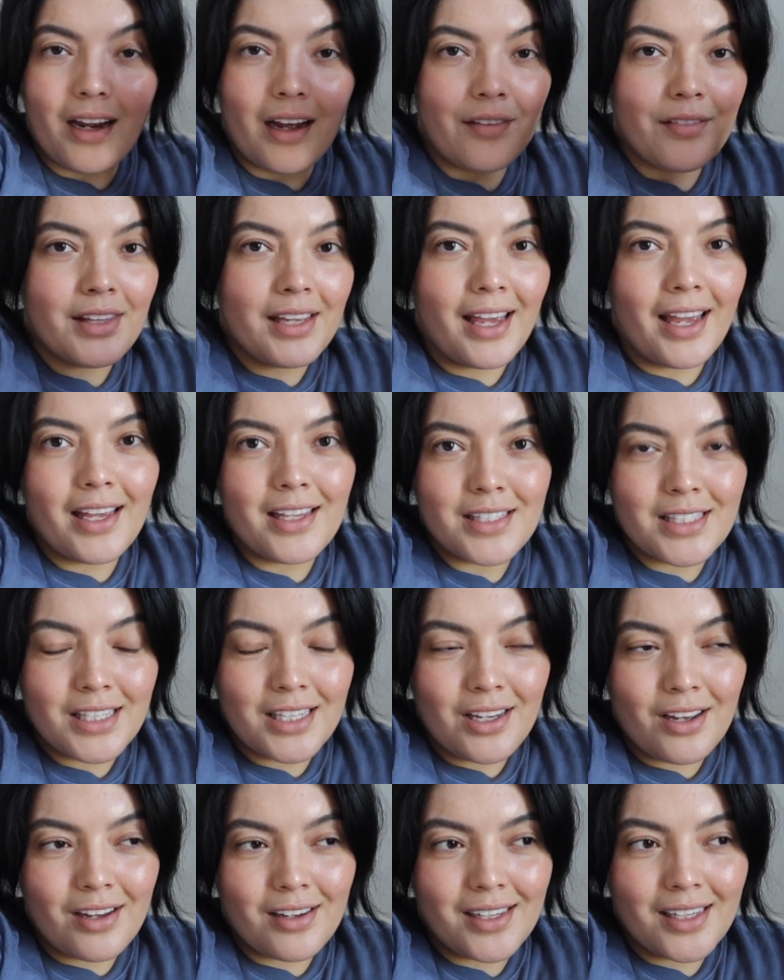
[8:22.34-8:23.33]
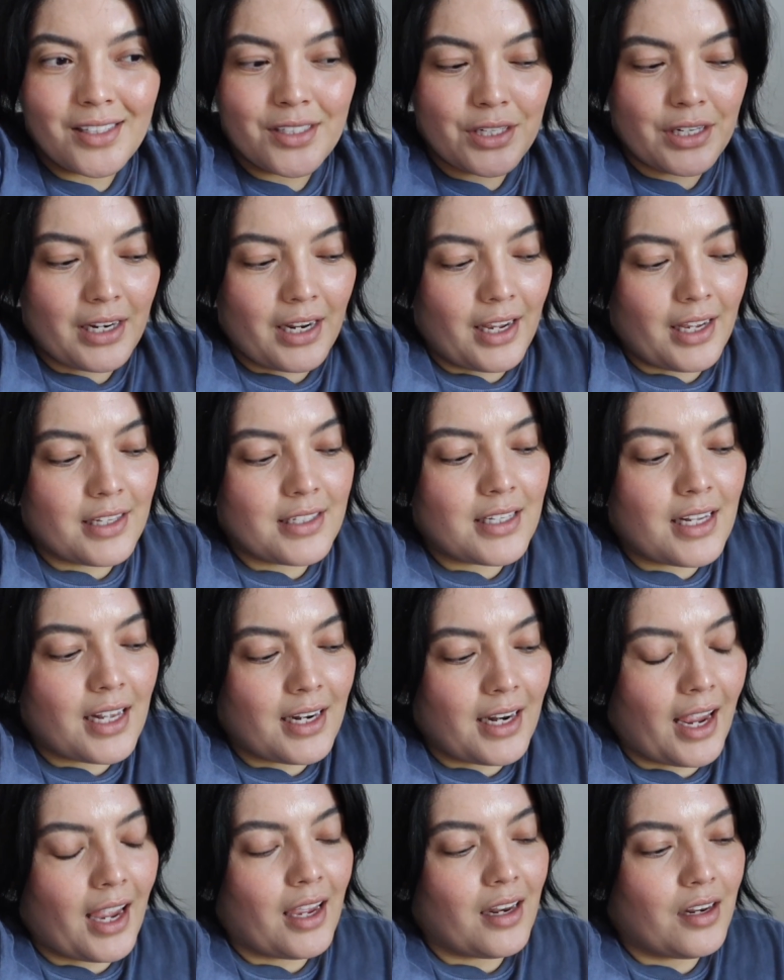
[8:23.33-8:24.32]
have the AC on and today it's
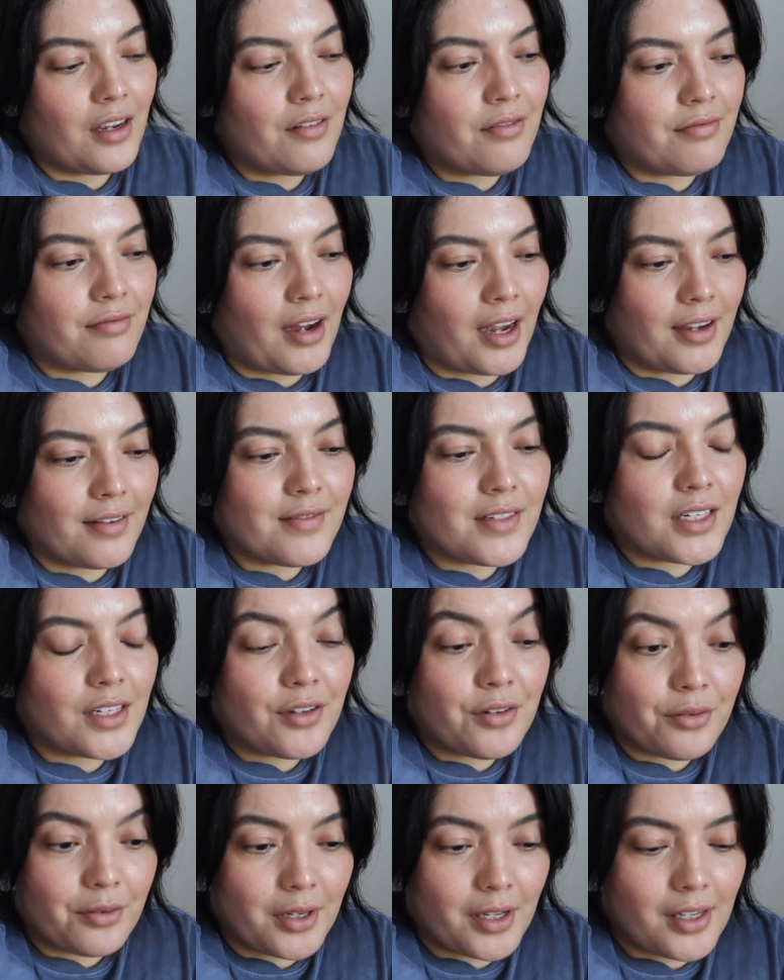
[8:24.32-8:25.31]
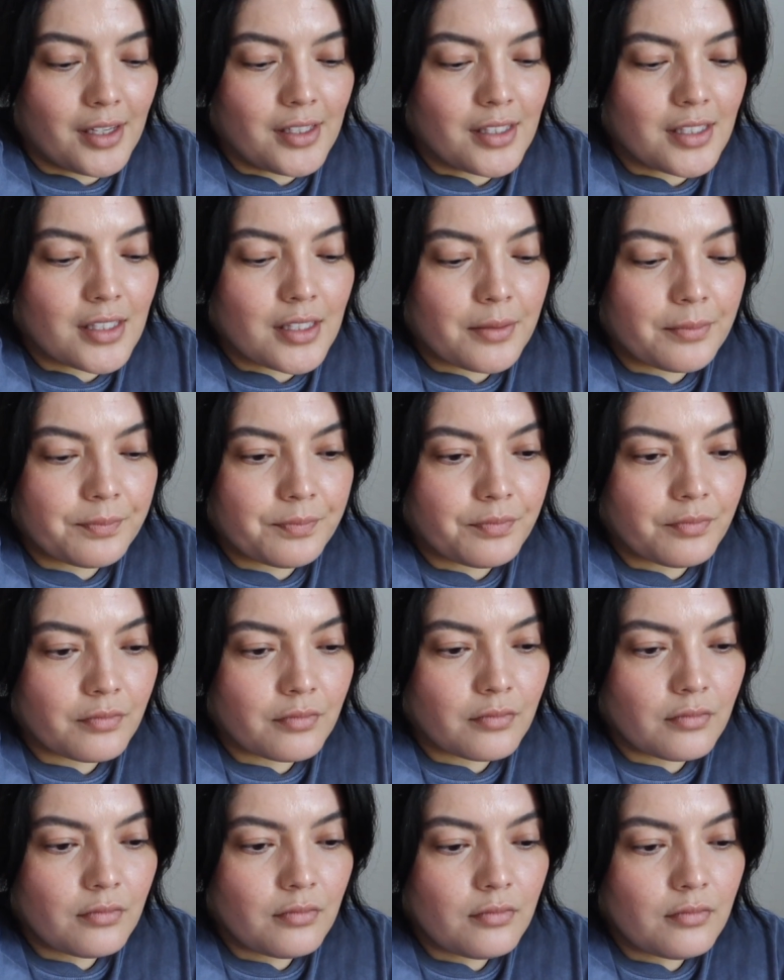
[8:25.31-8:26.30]
at 85 degrees.
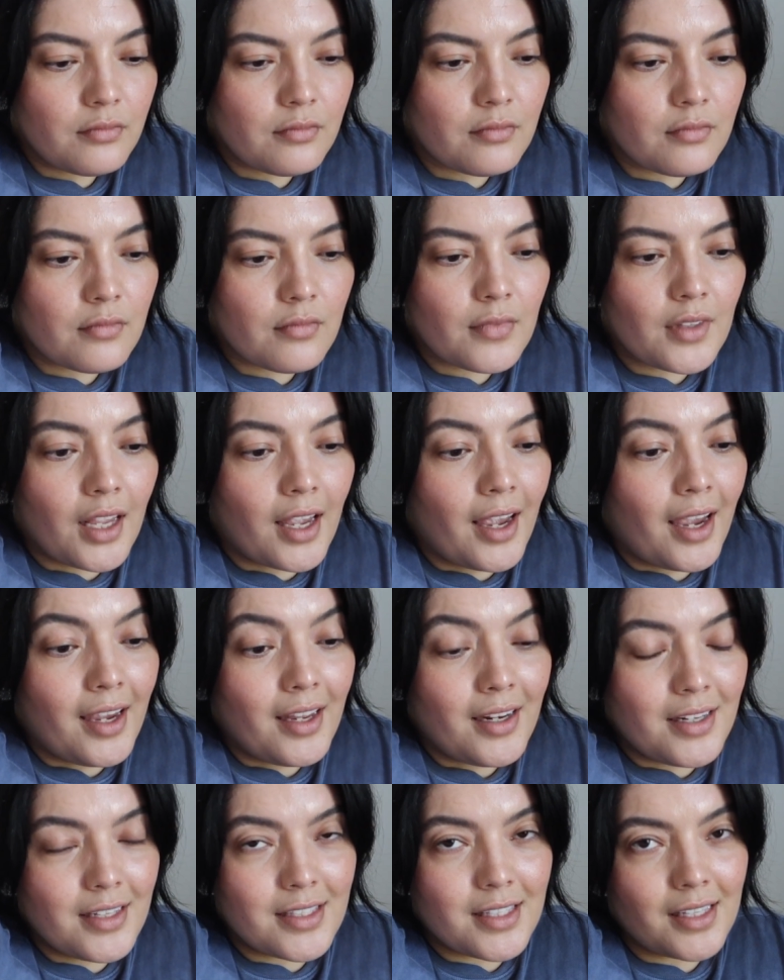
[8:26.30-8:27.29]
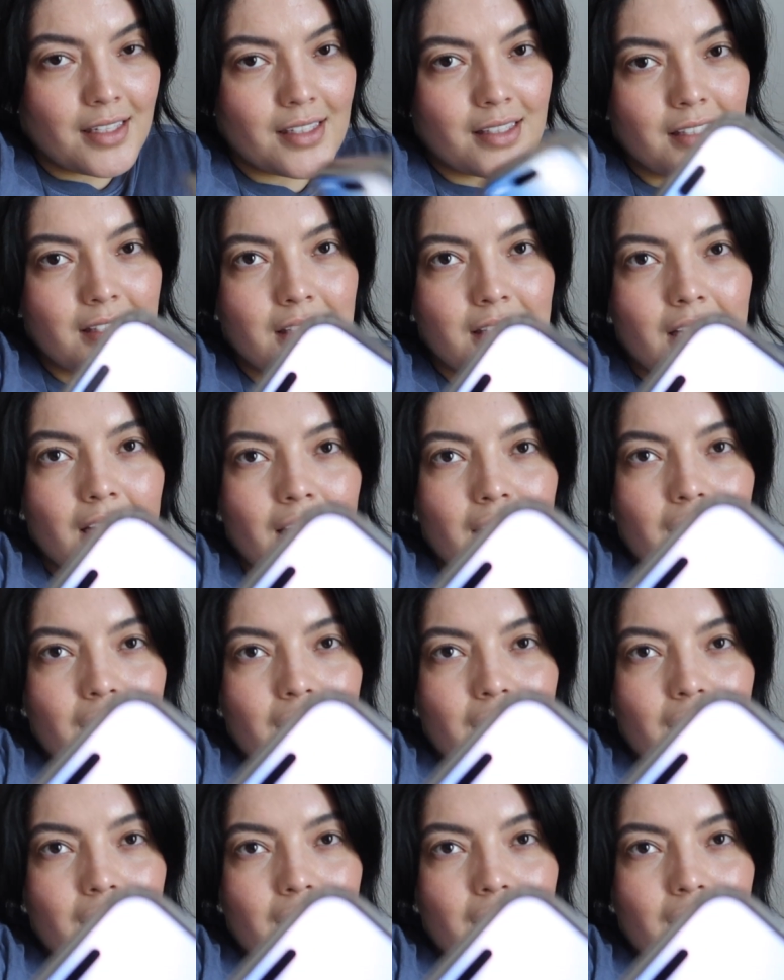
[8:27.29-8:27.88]
86.